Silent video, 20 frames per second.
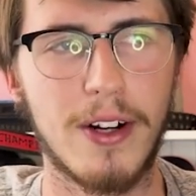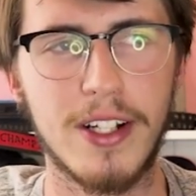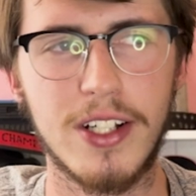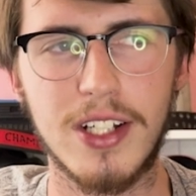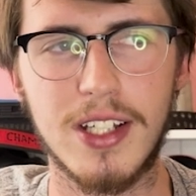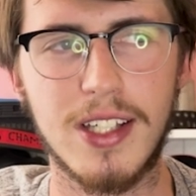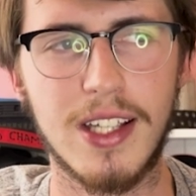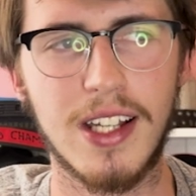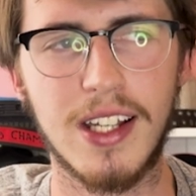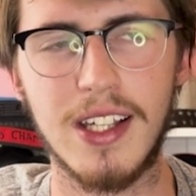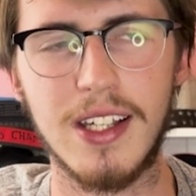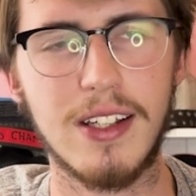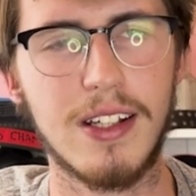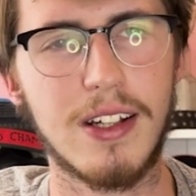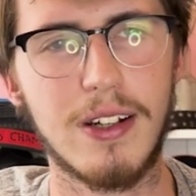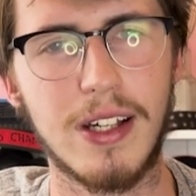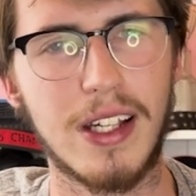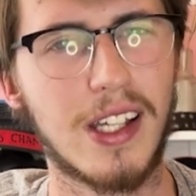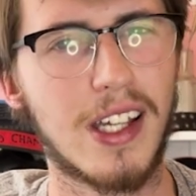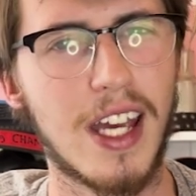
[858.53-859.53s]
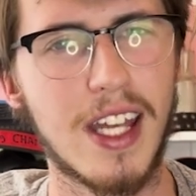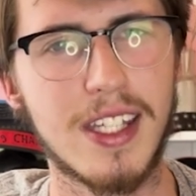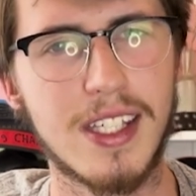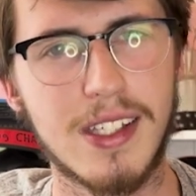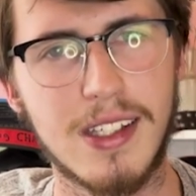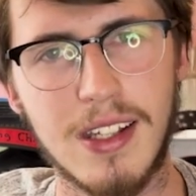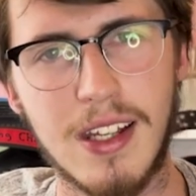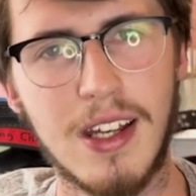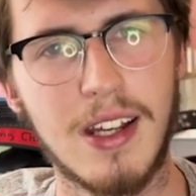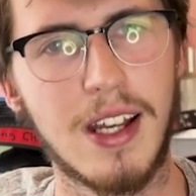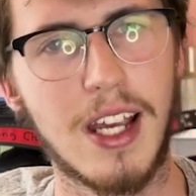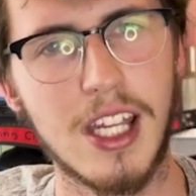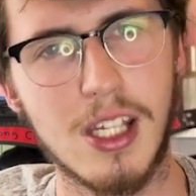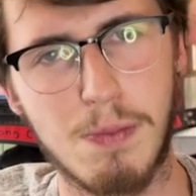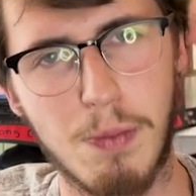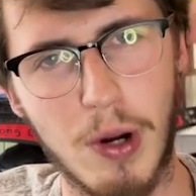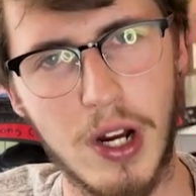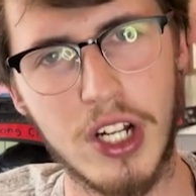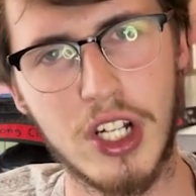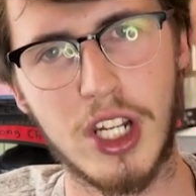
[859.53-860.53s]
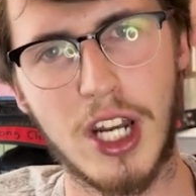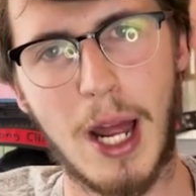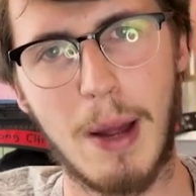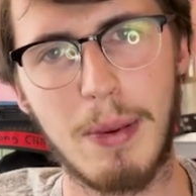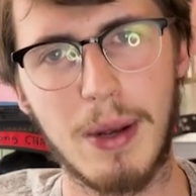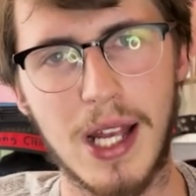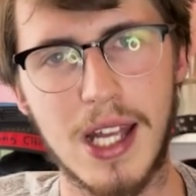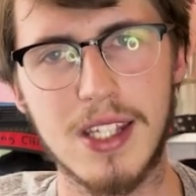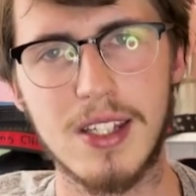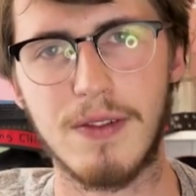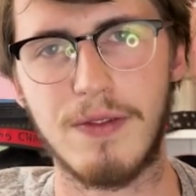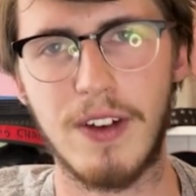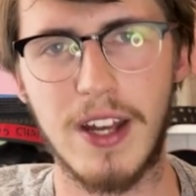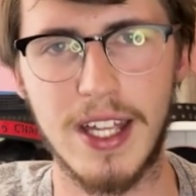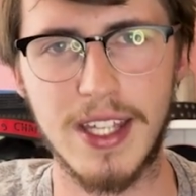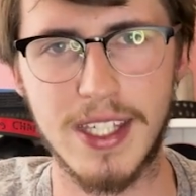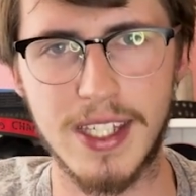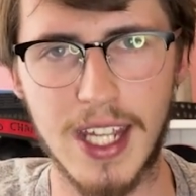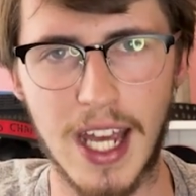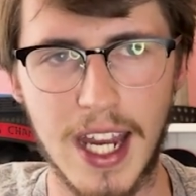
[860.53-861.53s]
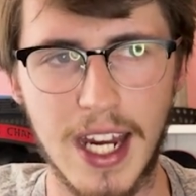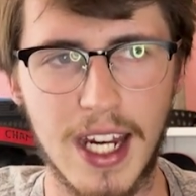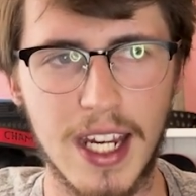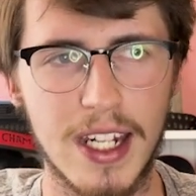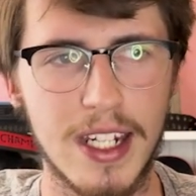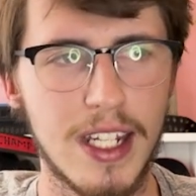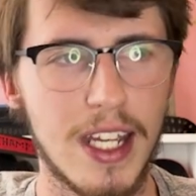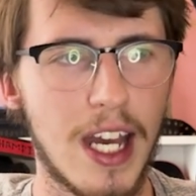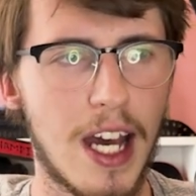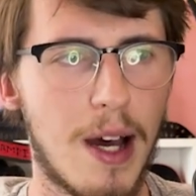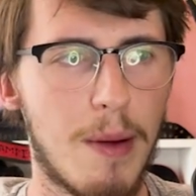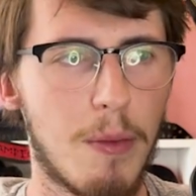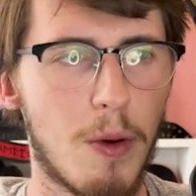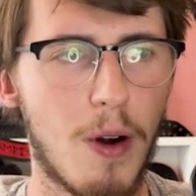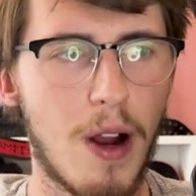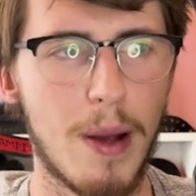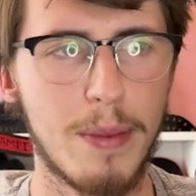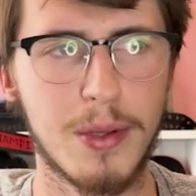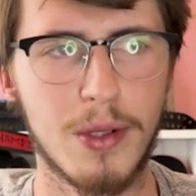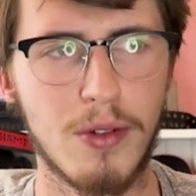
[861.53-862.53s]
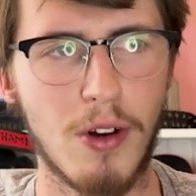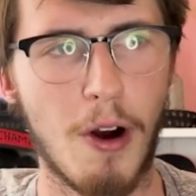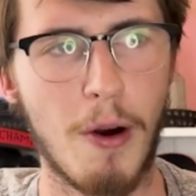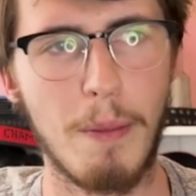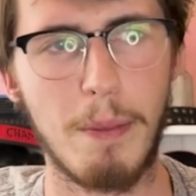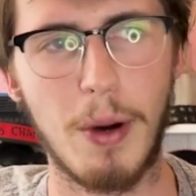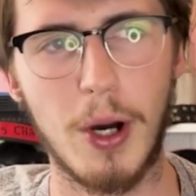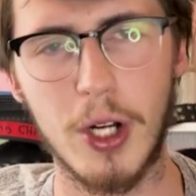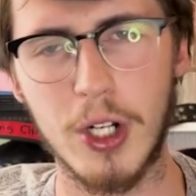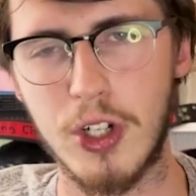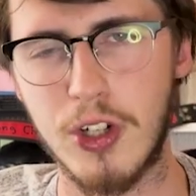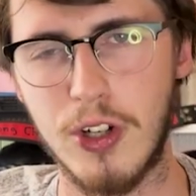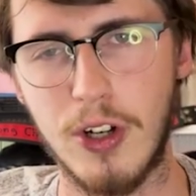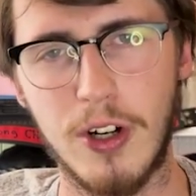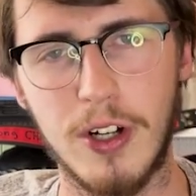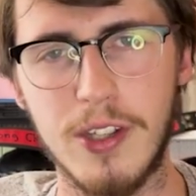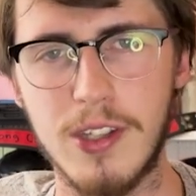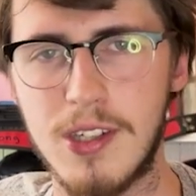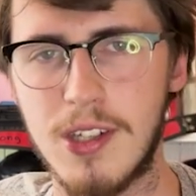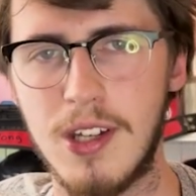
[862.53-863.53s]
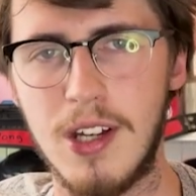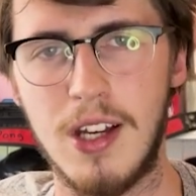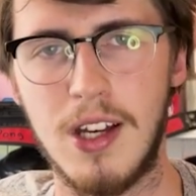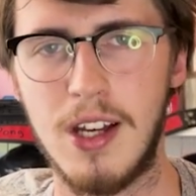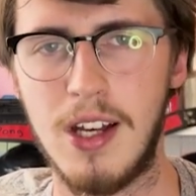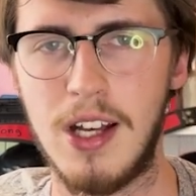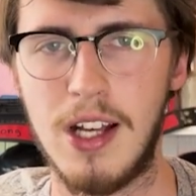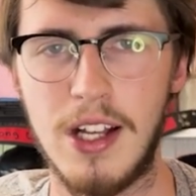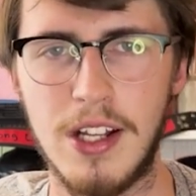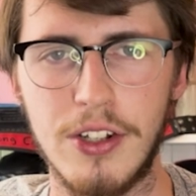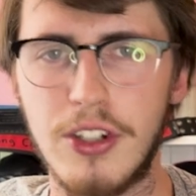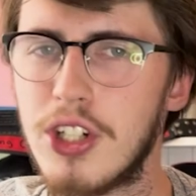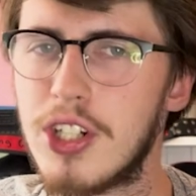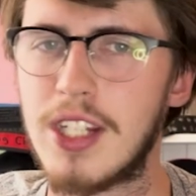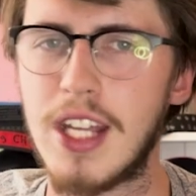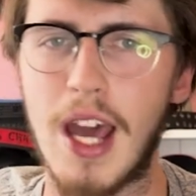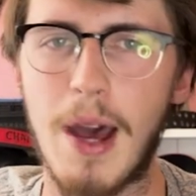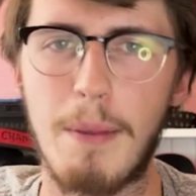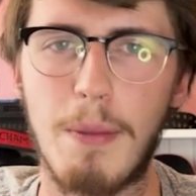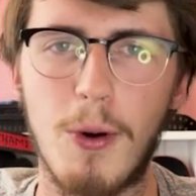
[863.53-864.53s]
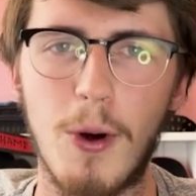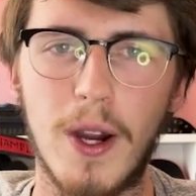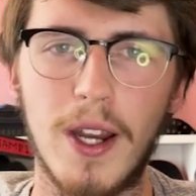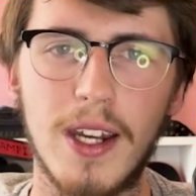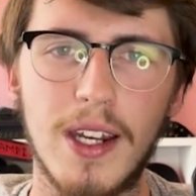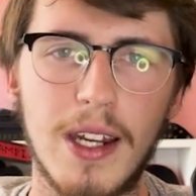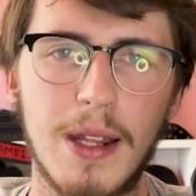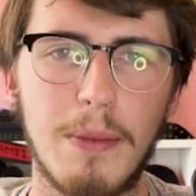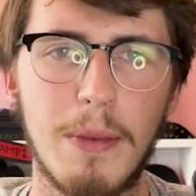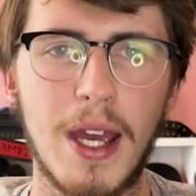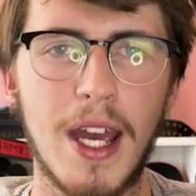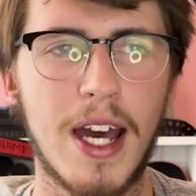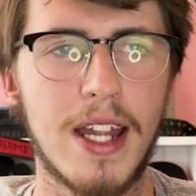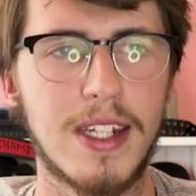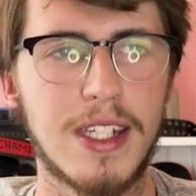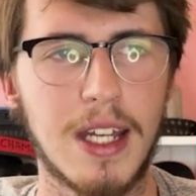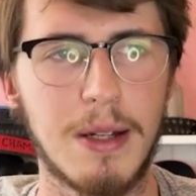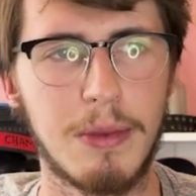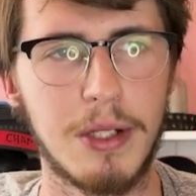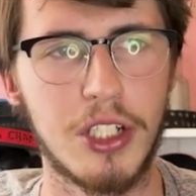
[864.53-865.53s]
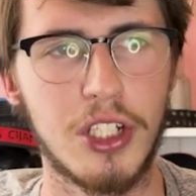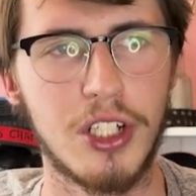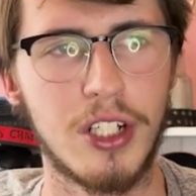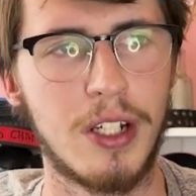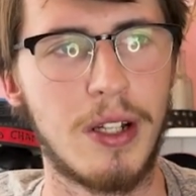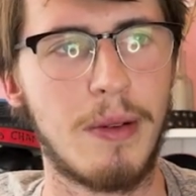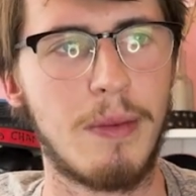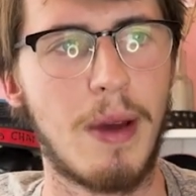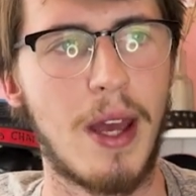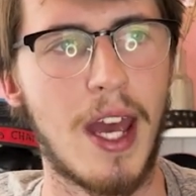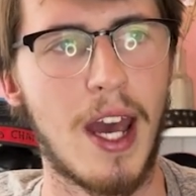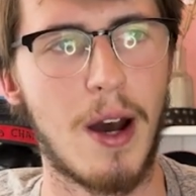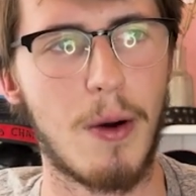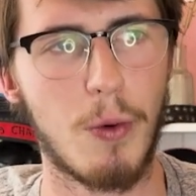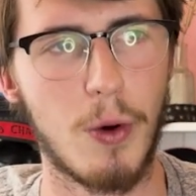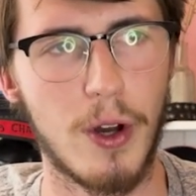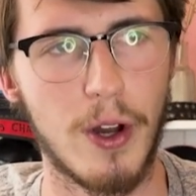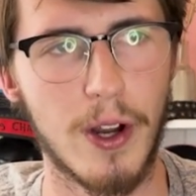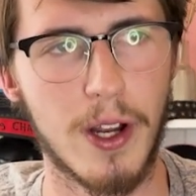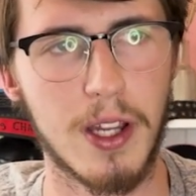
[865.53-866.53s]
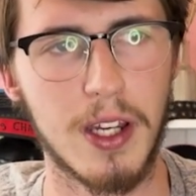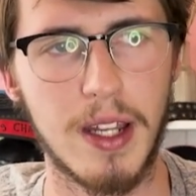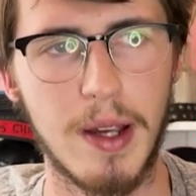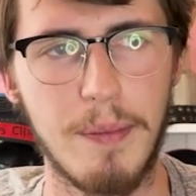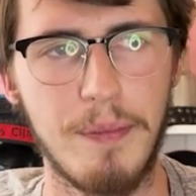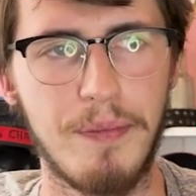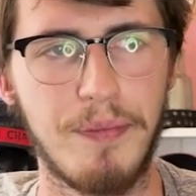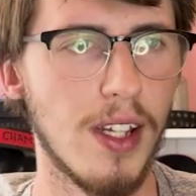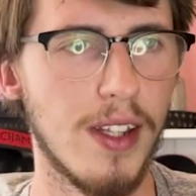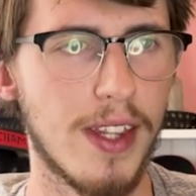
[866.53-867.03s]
I just think he gets pressured up against the fence, taken down, Merab's throwing pot shots, just outpointing him, out-damaging him, outworking him.